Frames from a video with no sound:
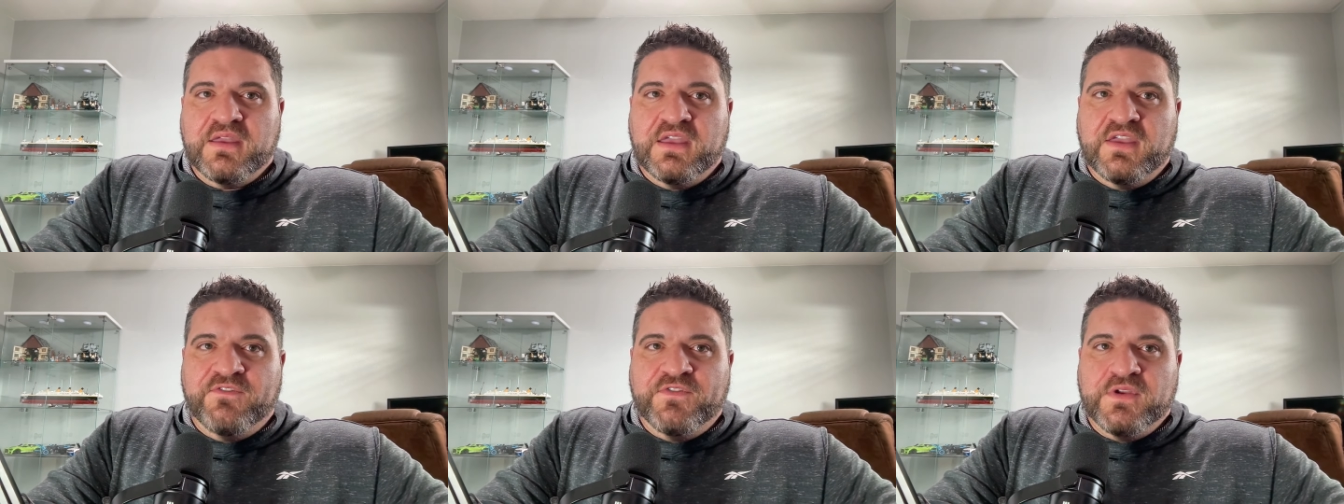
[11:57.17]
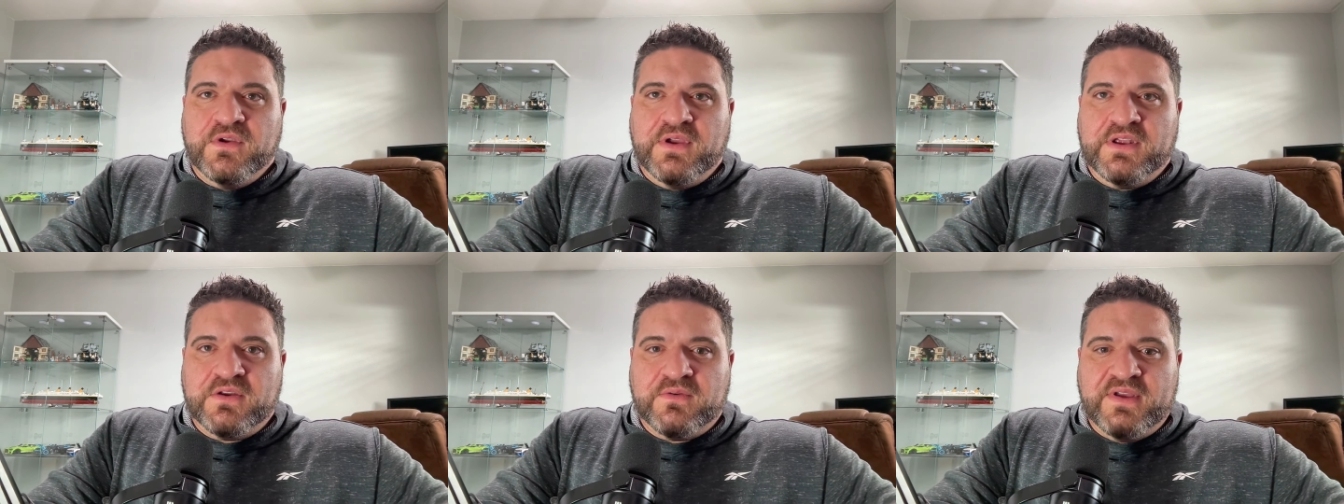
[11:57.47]
if
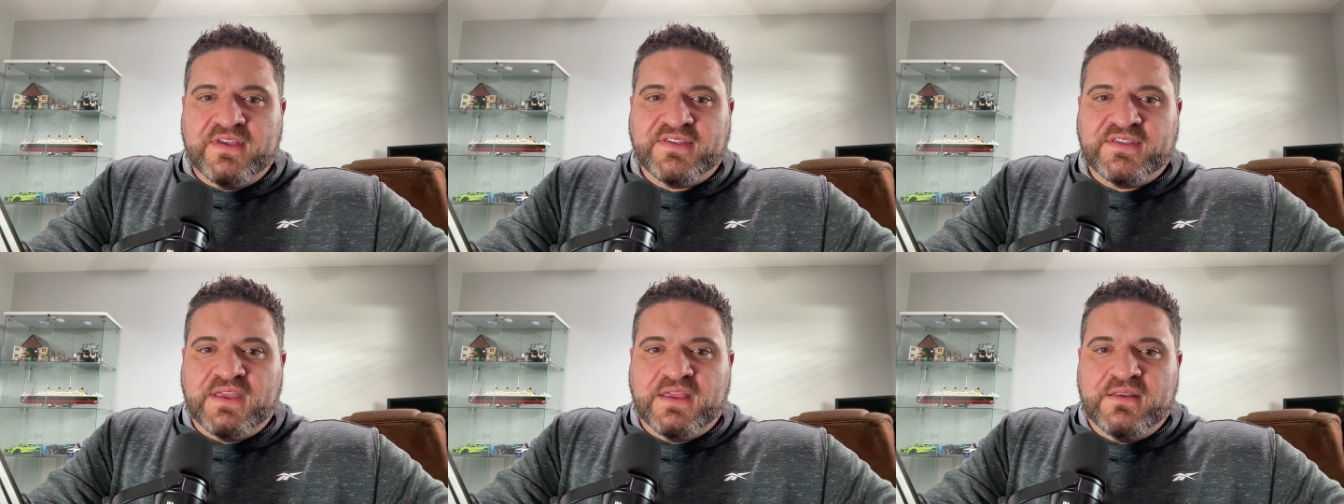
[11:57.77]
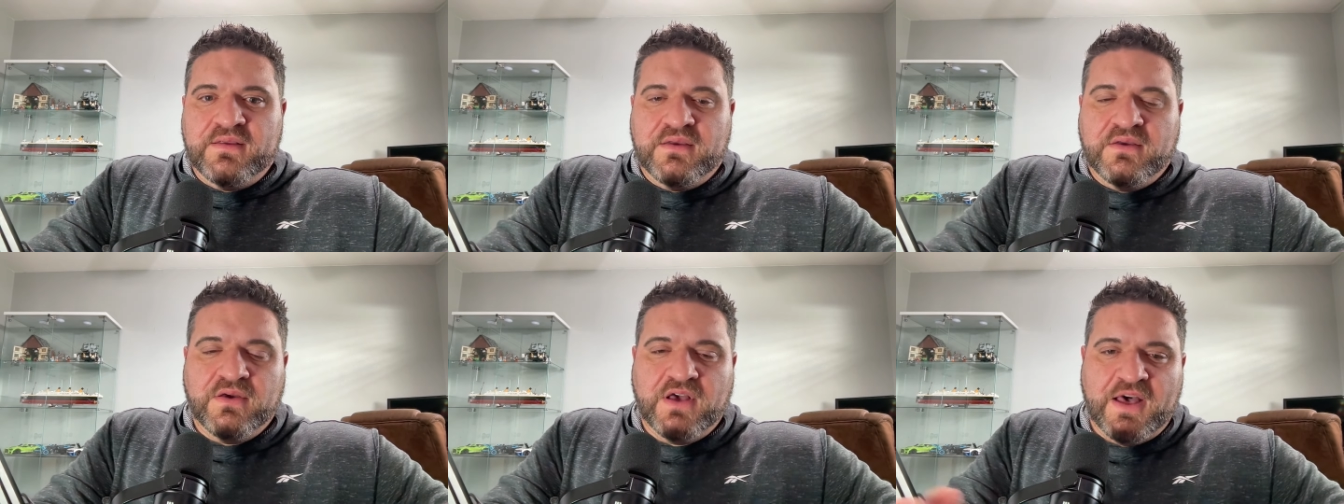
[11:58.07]
you're interested,
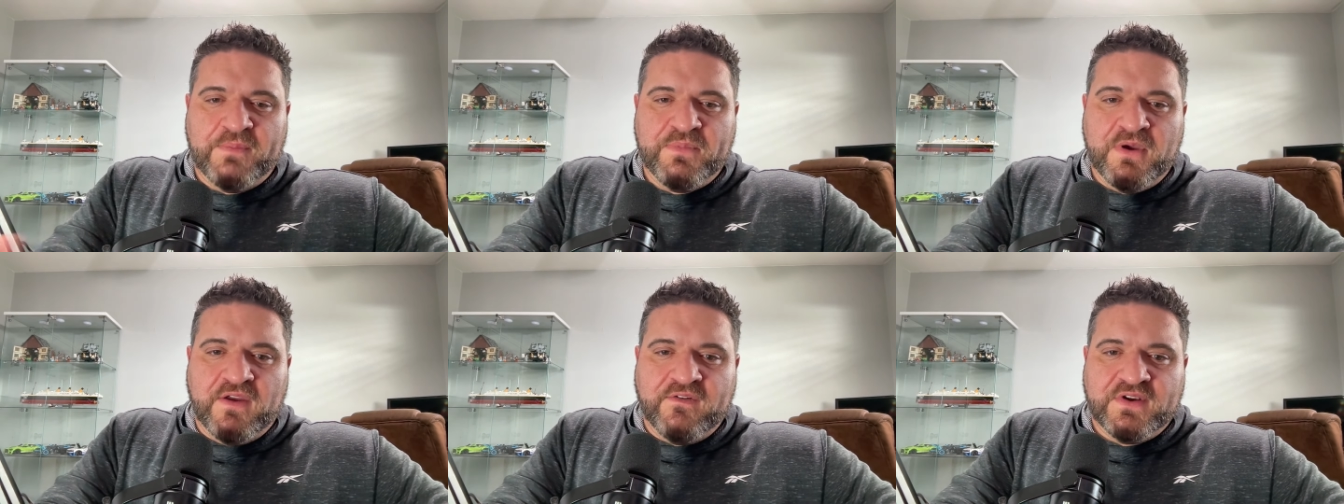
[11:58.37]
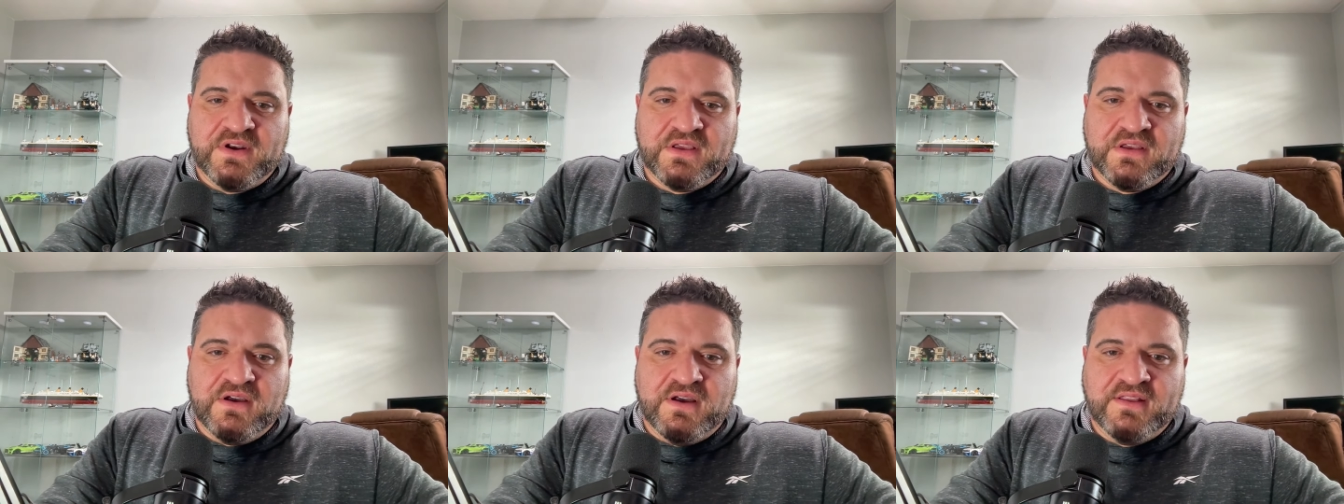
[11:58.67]
hop over
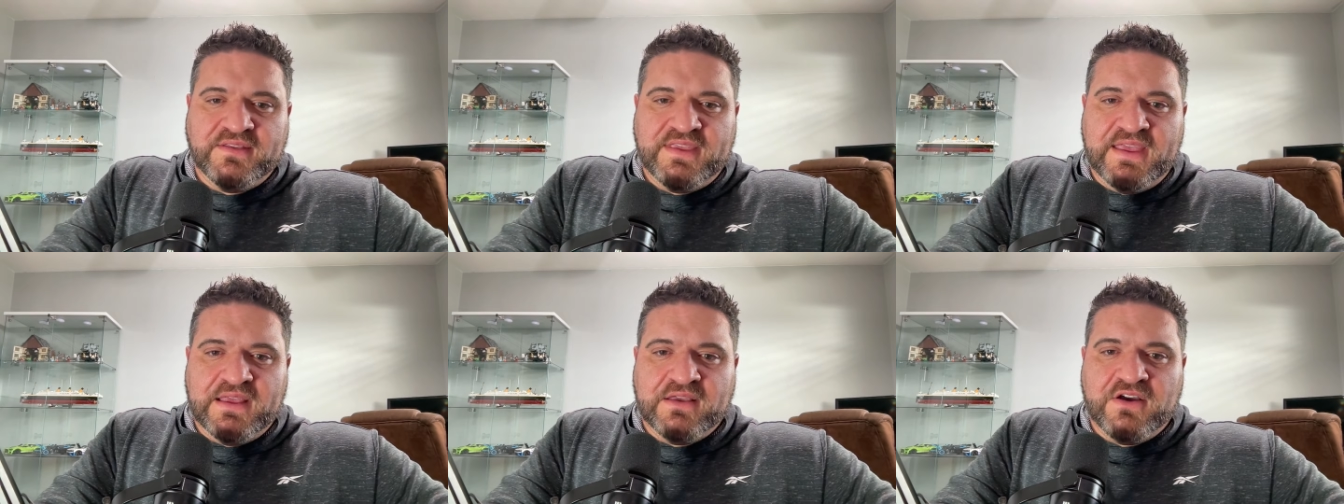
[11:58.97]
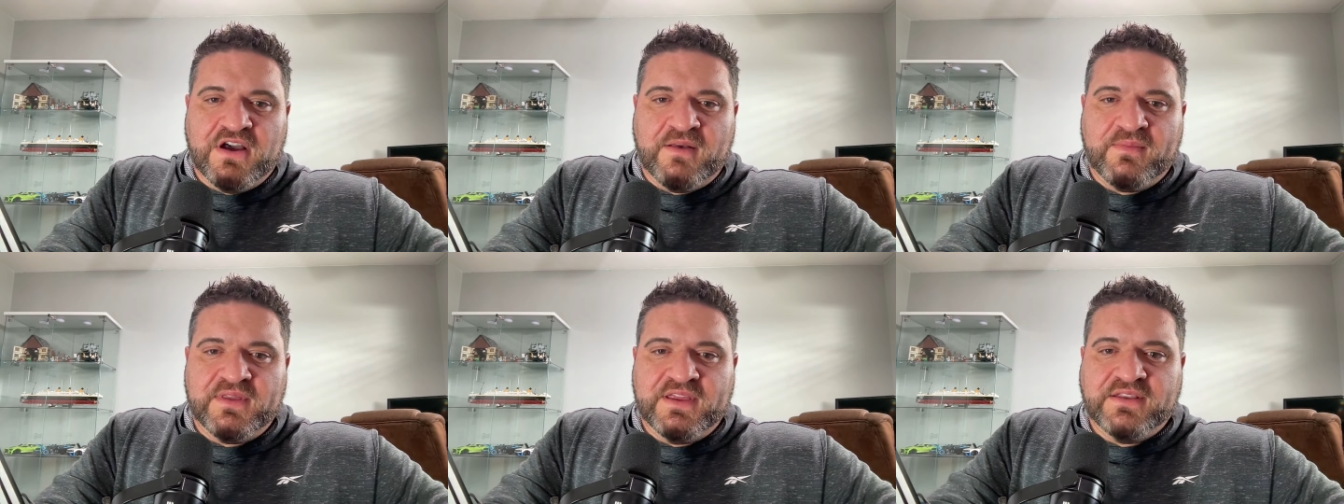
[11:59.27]
to
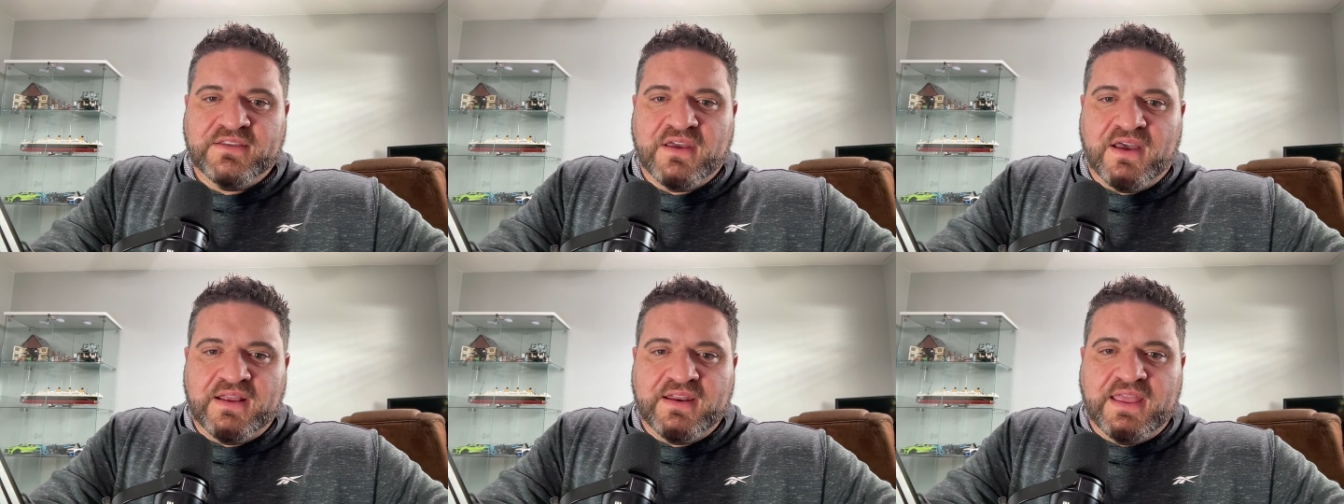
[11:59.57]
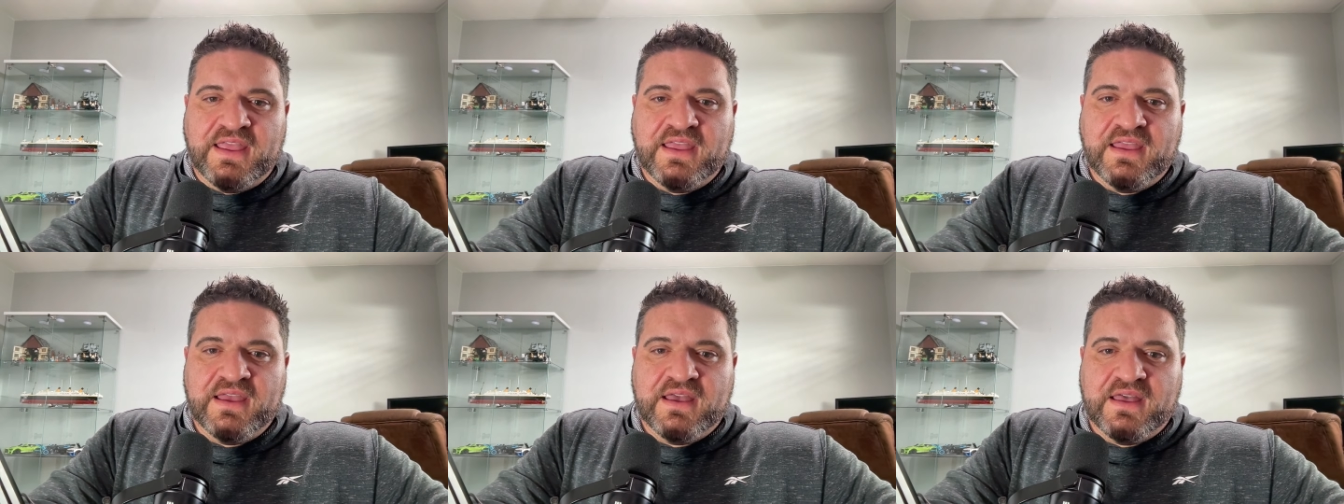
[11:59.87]

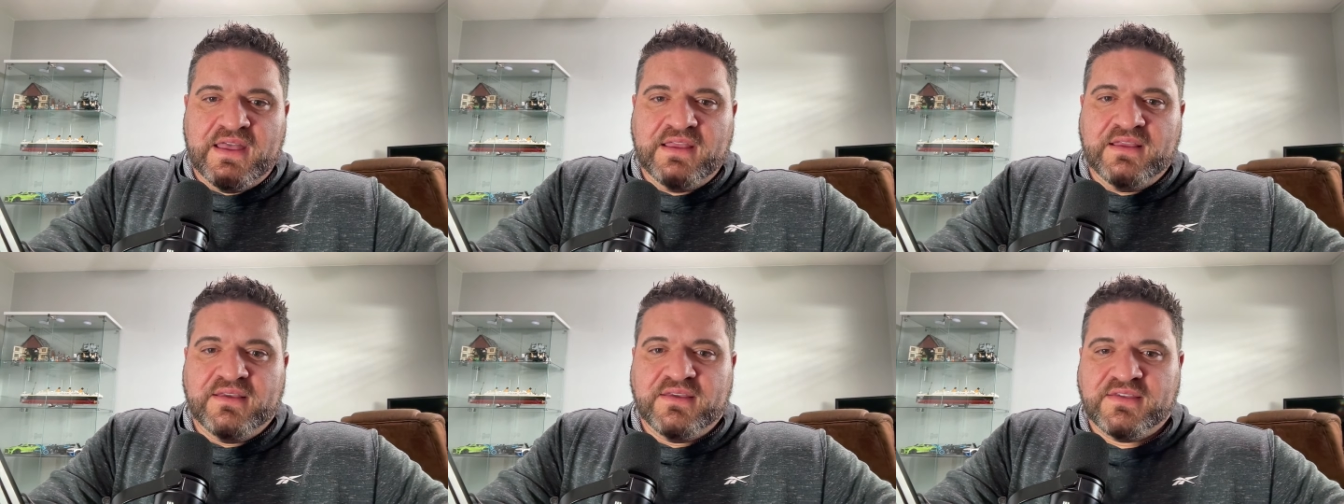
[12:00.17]
contentgoblin.ai,